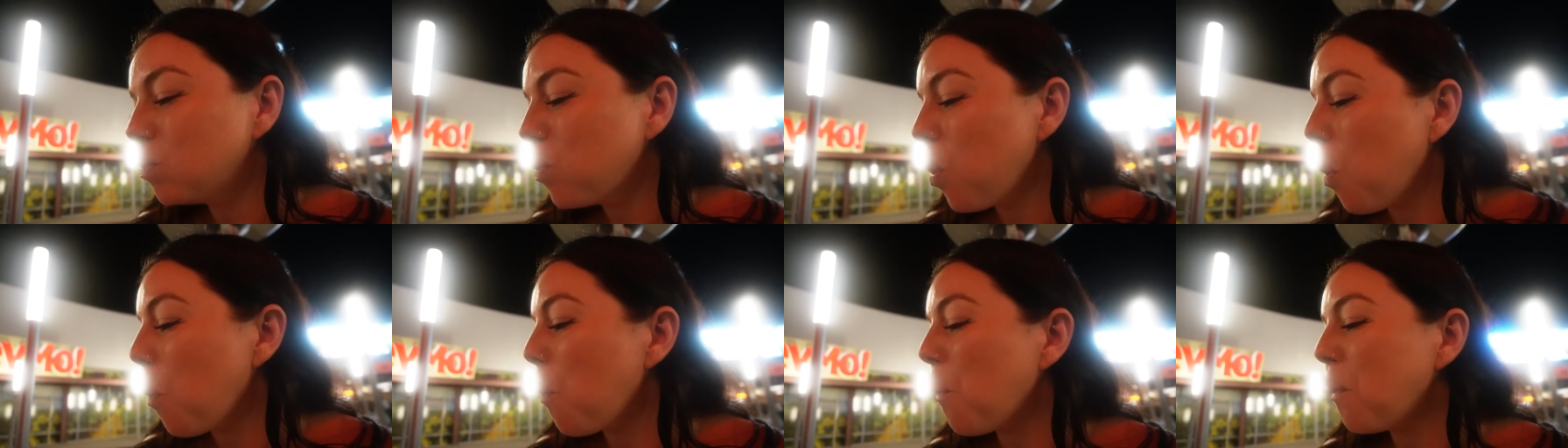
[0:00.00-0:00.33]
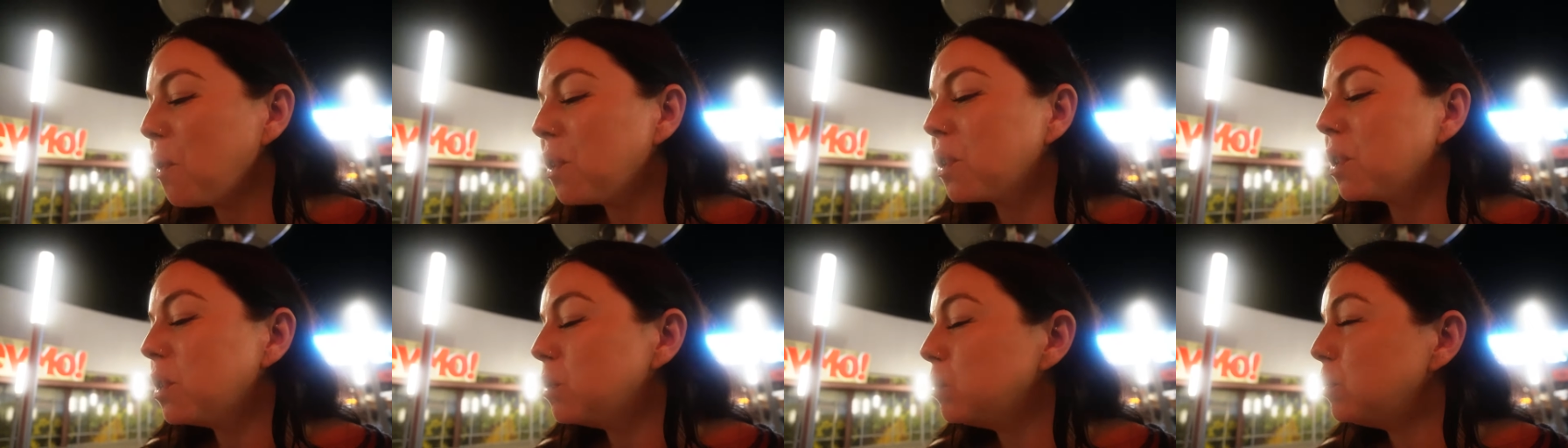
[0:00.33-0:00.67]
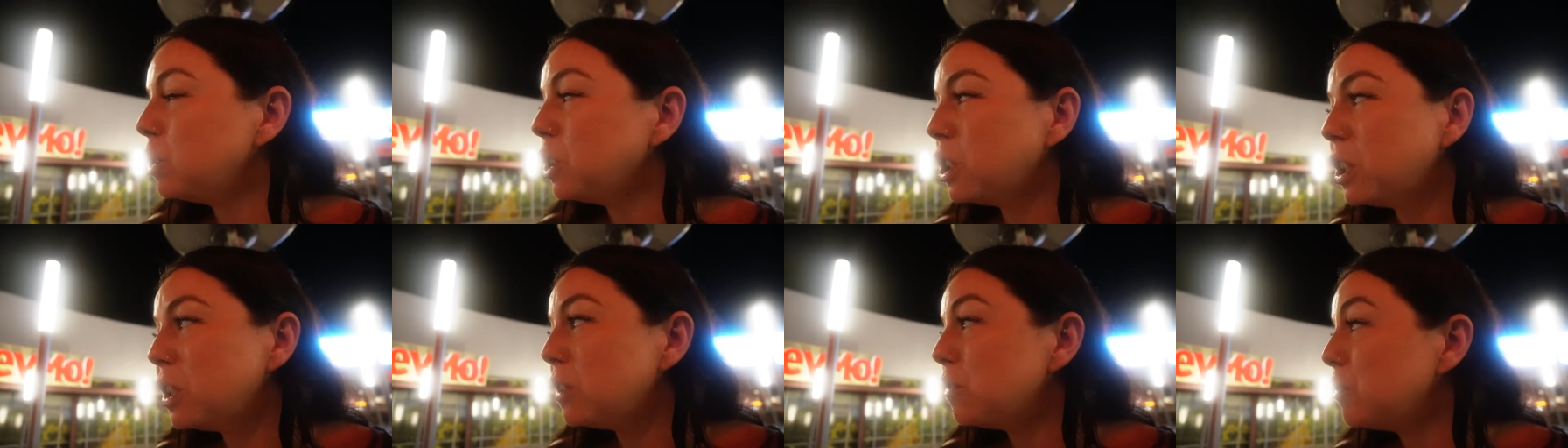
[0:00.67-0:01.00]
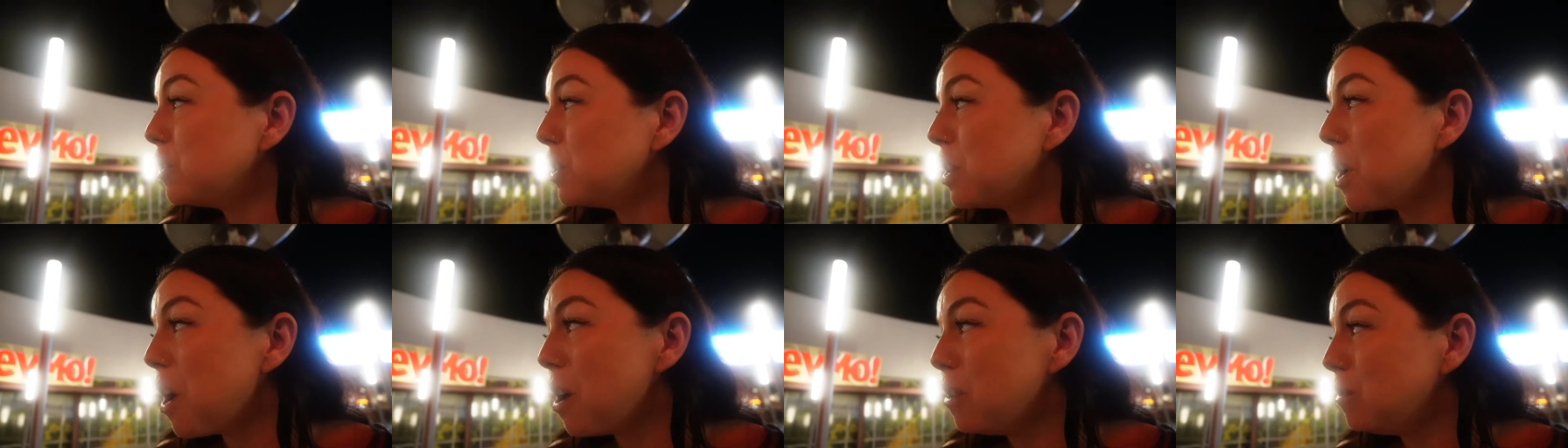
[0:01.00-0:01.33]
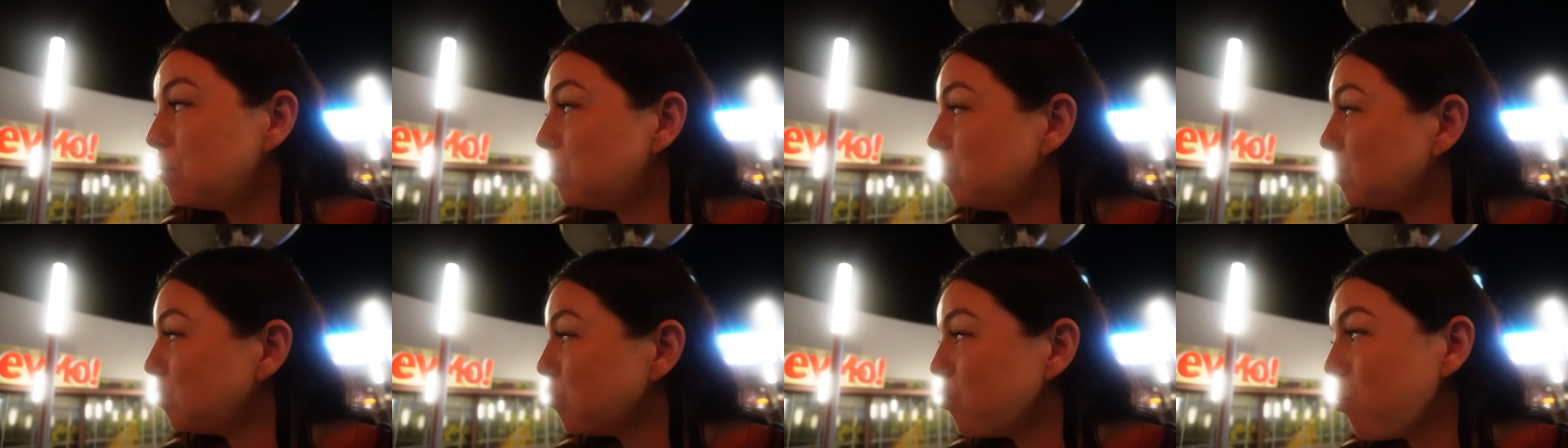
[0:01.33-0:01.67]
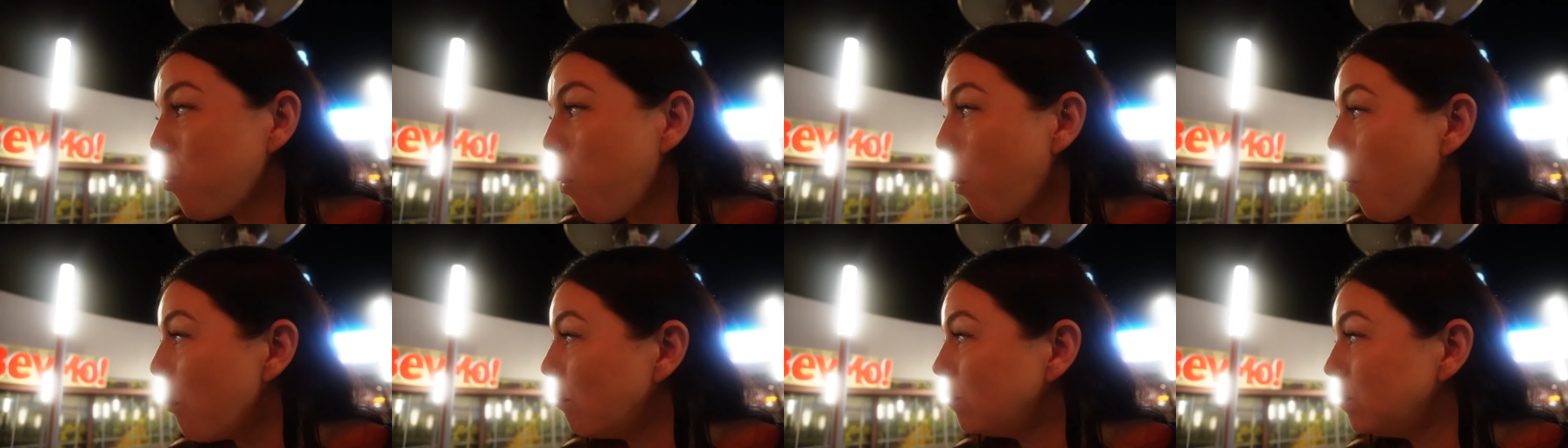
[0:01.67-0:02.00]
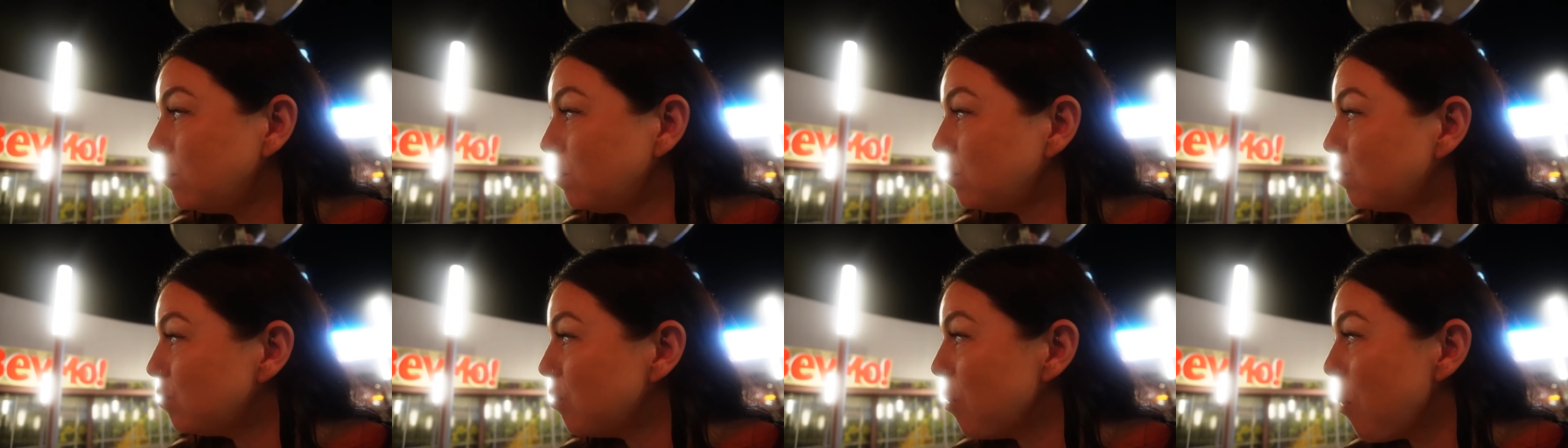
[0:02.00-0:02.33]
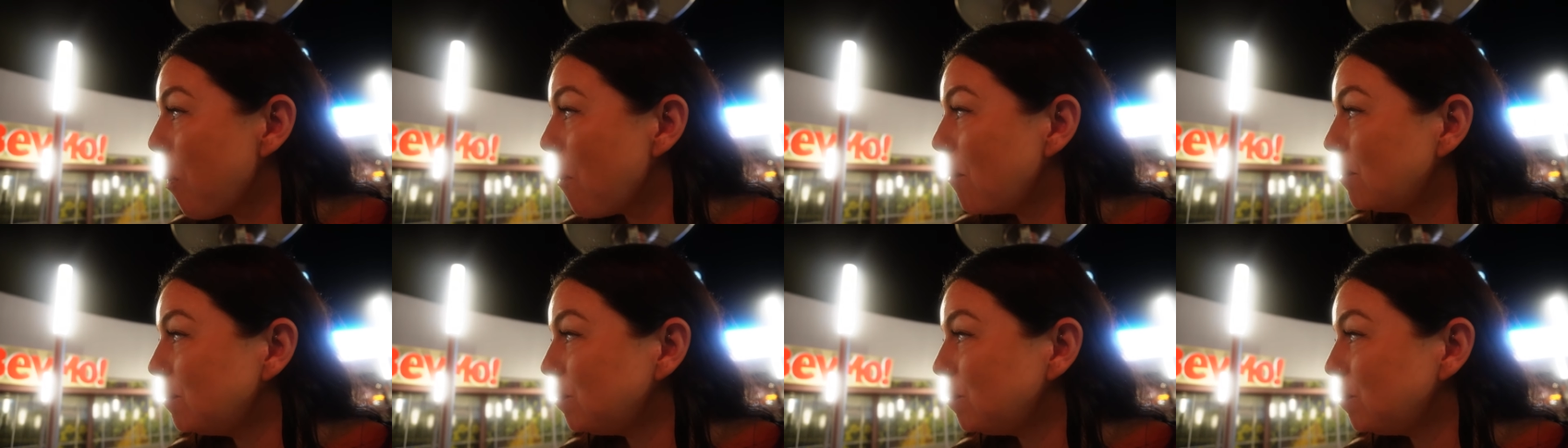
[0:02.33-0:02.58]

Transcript: I'm gonna come here every day. You wanna come